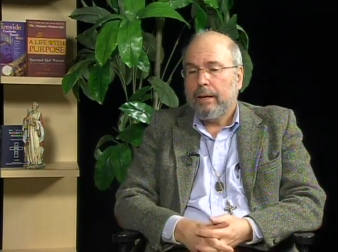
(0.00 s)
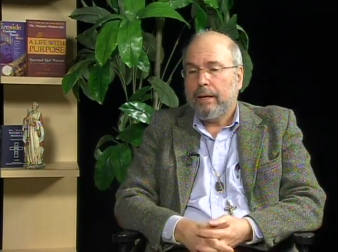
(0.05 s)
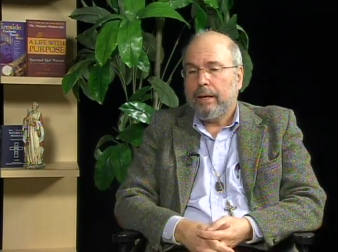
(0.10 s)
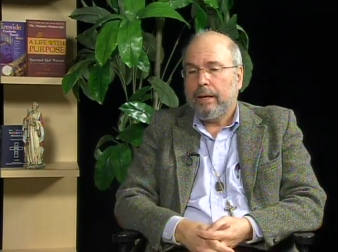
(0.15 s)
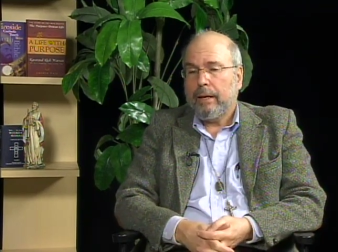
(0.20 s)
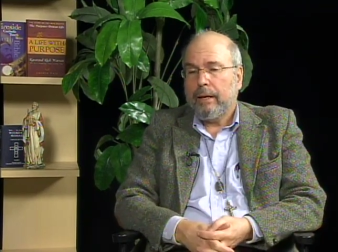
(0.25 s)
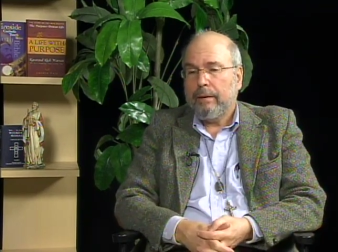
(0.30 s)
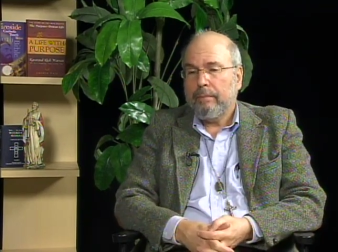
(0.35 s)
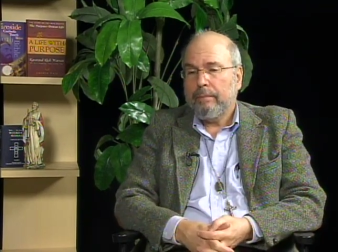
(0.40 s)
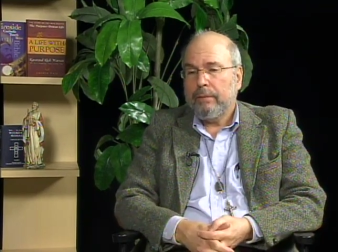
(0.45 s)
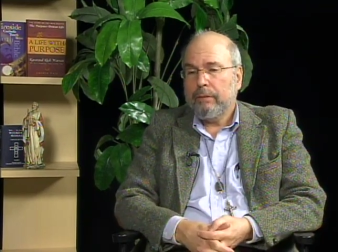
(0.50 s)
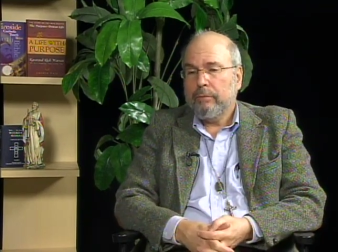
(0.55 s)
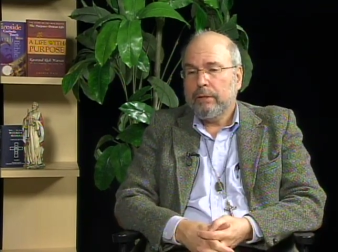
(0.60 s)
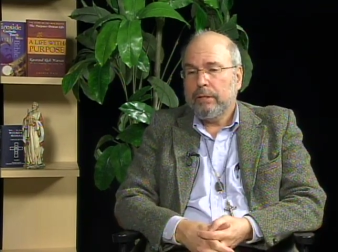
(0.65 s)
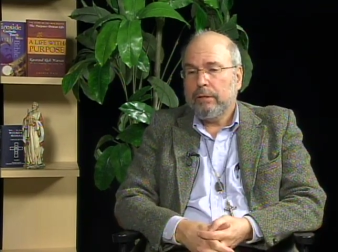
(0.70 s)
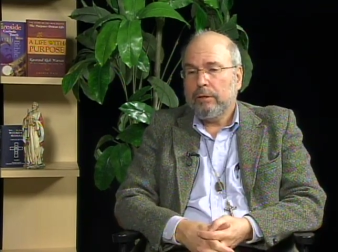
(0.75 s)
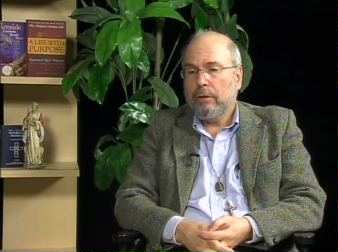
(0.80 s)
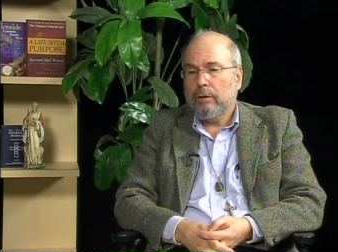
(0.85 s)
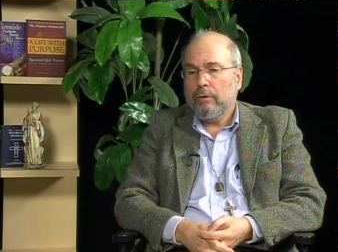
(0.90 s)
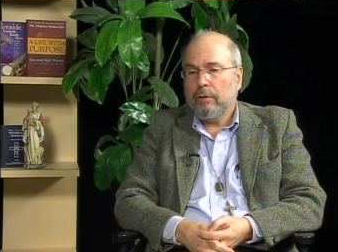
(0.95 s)
um, it was
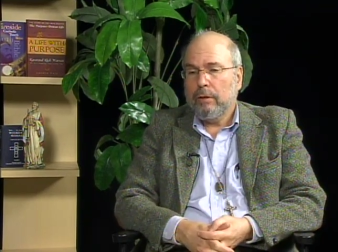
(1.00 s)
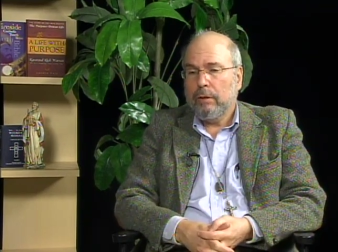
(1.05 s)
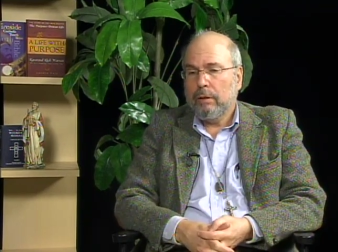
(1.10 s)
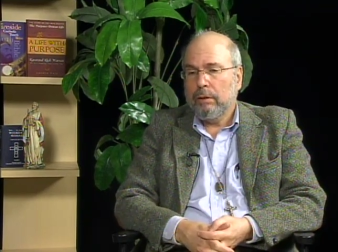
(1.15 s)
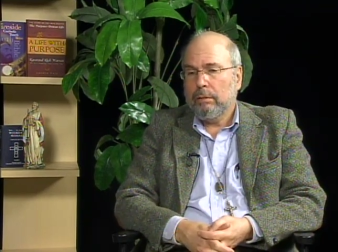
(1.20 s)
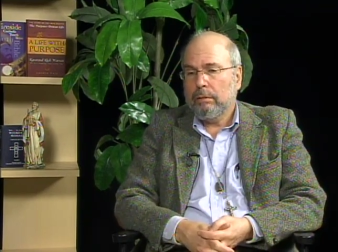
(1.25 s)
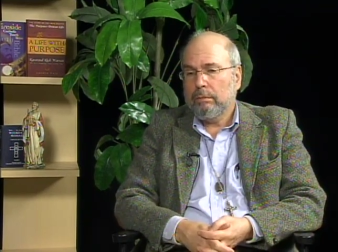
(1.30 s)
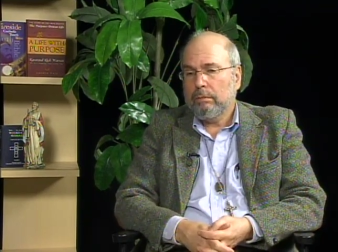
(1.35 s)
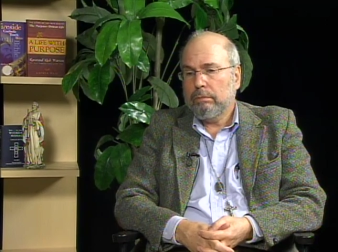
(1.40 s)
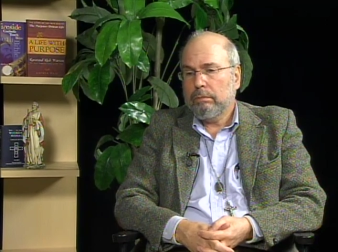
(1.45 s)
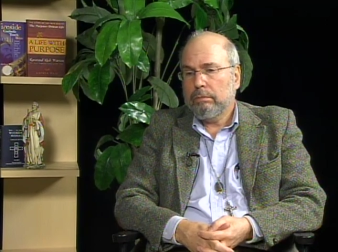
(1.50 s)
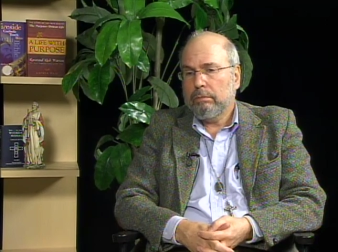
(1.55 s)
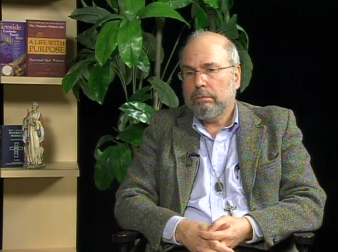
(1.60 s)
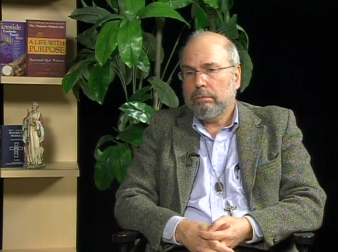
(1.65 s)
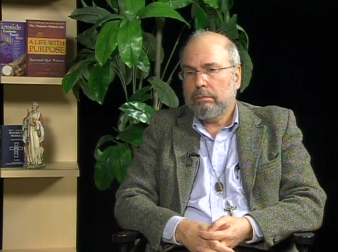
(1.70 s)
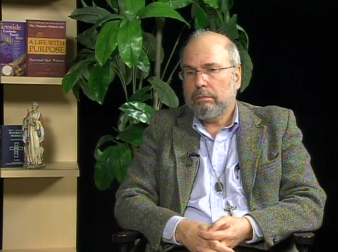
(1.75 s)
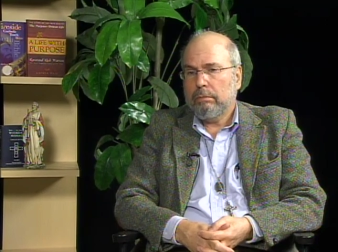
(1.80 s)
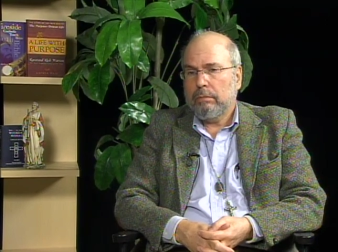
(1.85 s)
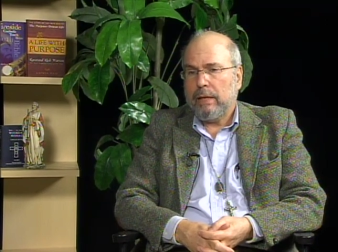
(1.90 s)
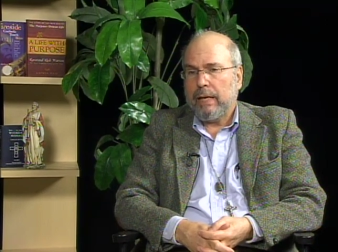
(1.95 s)
a total
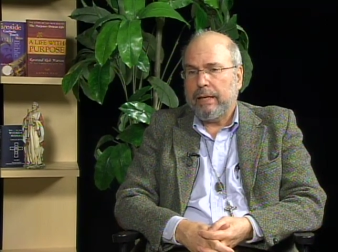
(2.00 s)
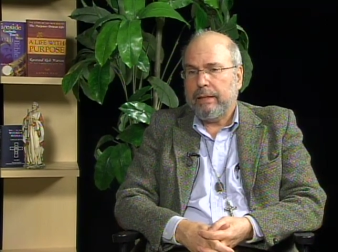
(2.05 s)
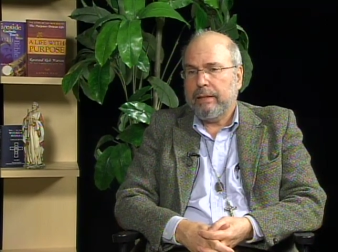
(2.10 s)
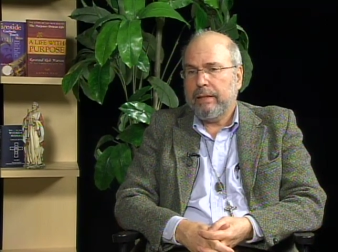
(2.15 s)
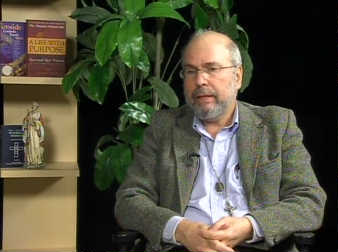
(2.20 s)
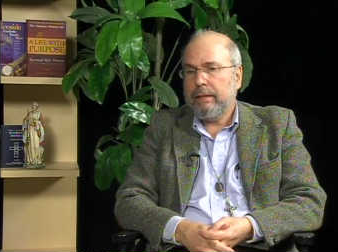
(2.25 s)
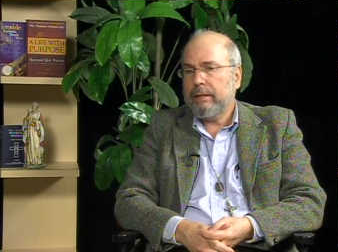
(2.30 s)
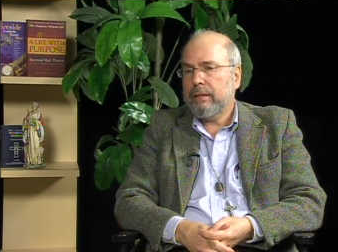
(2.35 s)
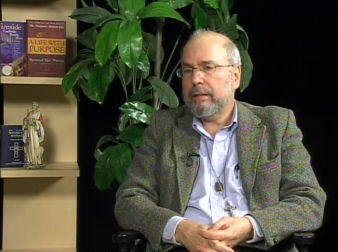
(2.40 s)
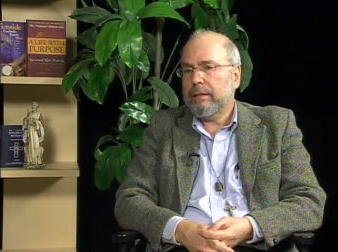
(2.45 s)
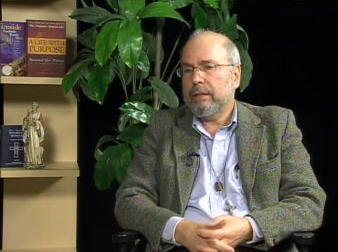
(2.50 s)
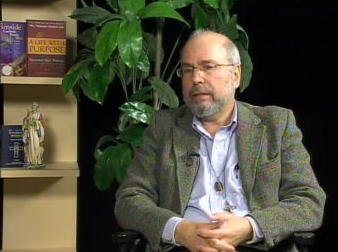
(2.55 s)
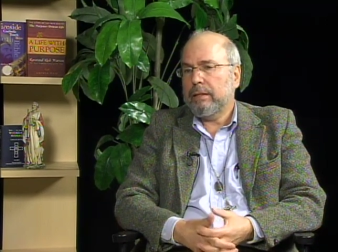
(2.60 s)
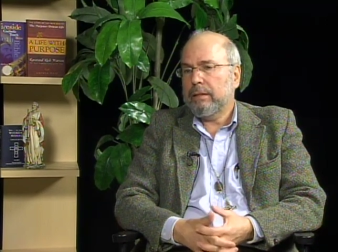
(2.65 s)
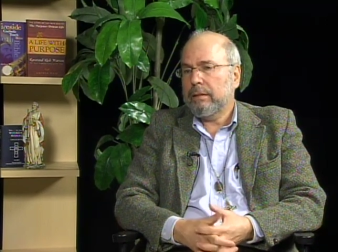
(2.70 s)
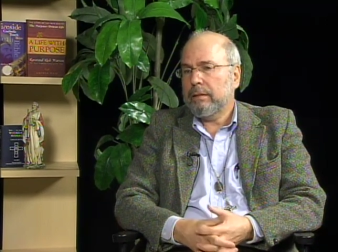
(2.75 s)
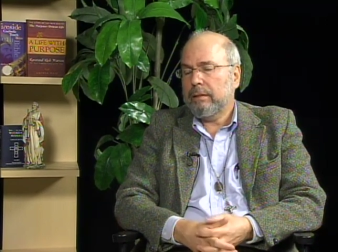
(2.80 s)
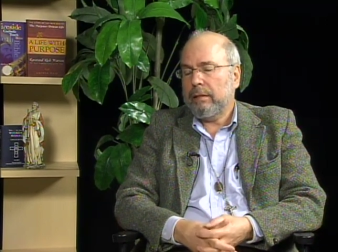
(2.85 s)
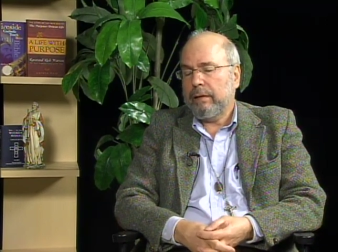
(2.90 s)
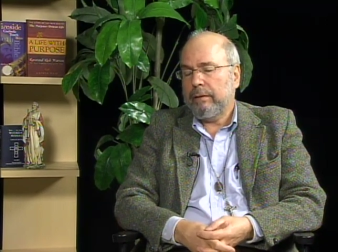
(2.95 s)

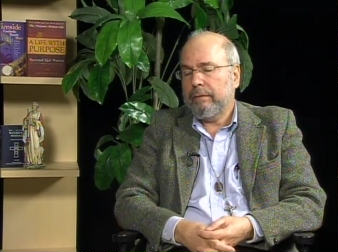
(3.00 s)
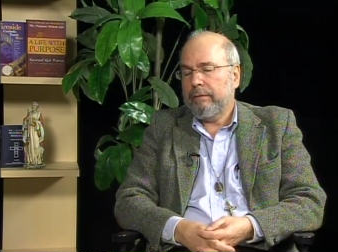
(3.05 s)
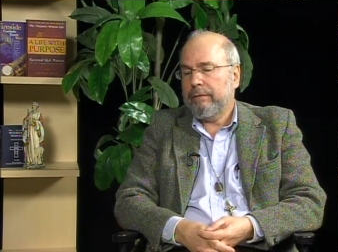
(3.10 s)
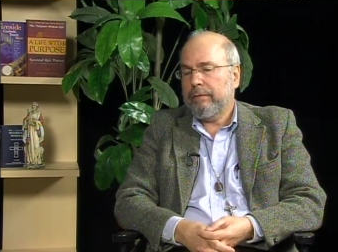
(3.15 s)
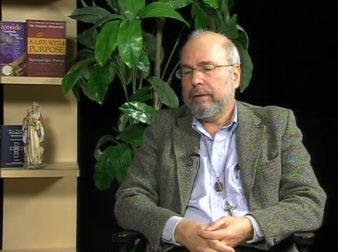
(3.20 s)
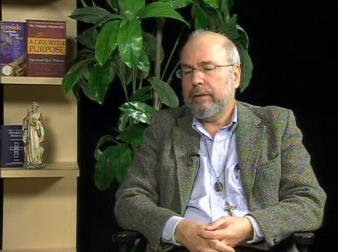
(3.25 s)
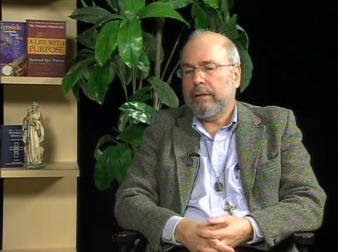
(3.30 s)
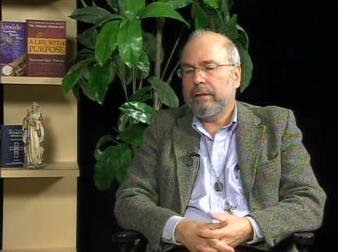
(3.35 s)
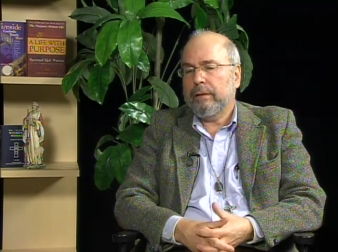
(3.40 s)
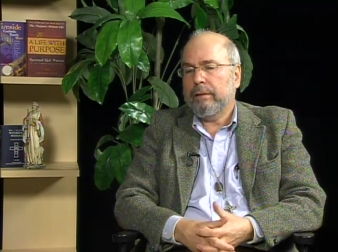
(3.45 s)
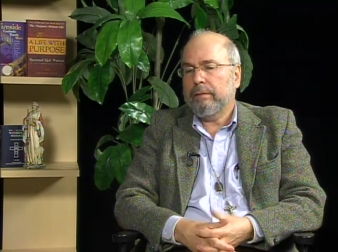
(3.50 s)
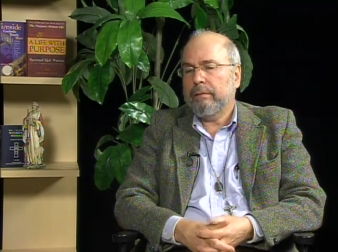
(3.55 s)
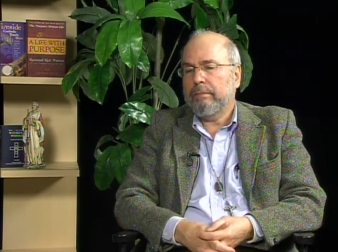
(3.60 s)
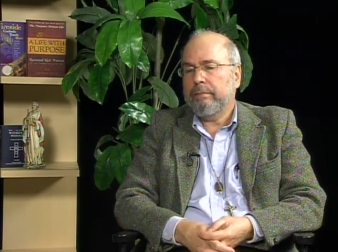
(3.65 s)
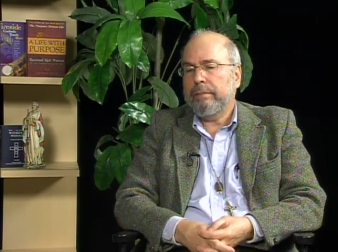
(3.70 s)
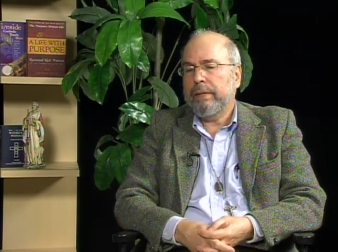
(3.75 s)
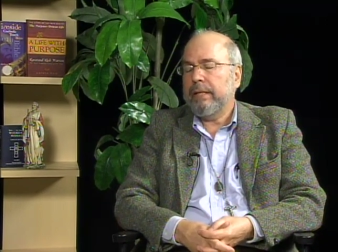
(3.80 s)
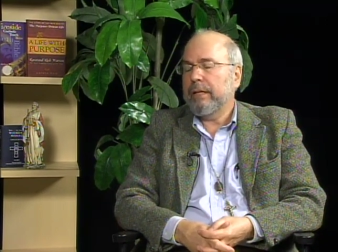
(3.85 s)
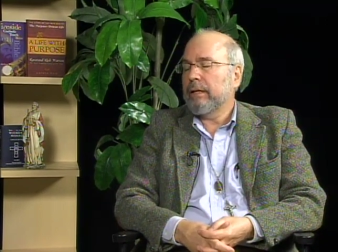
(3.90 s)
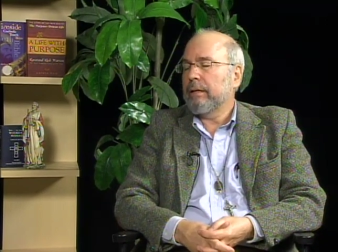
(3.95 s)
antithesis of uh,
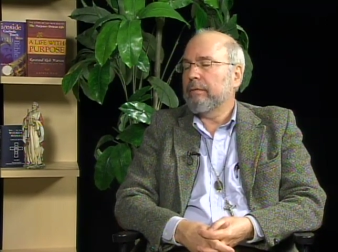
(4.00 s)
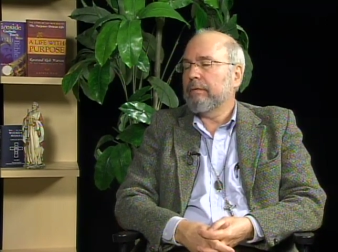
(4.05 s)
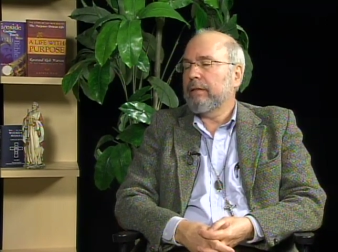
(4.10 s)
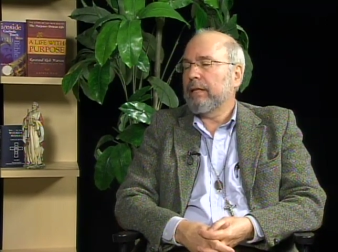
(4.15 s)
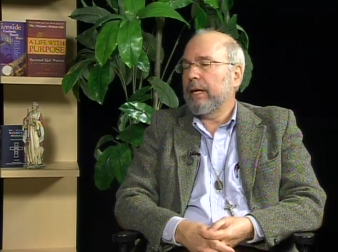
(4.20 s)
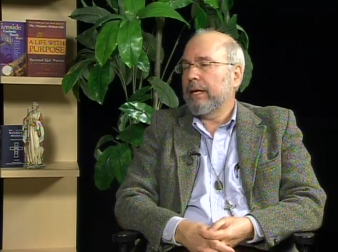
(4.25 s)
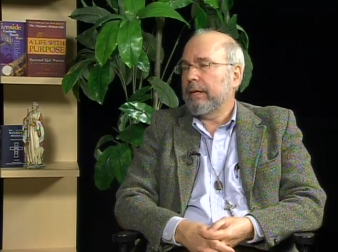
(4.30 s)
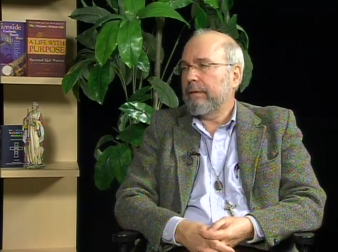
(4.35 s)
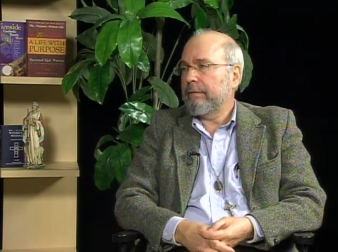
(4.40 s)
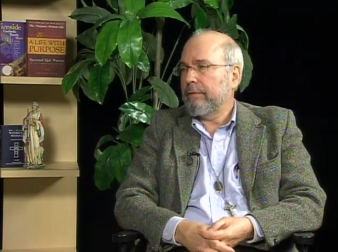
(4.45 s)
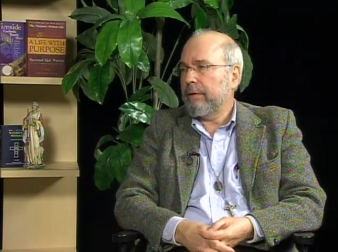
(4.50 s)
meaning of life.